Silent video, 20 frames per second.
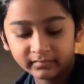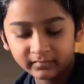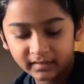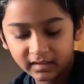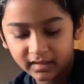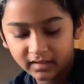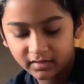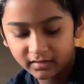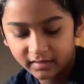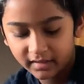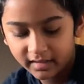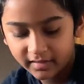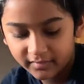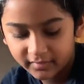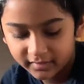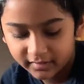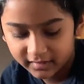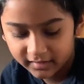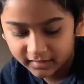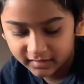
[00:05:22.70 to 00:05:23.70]
Okay, we're
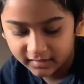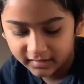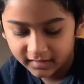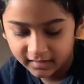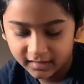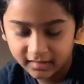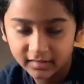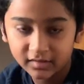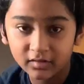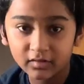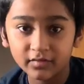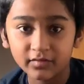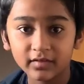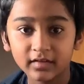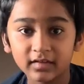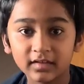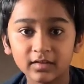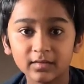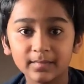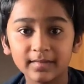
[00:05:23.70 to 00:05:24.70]
just gonna let it soak for a
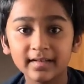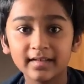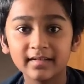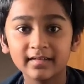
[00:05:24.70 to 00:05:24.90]
little bit.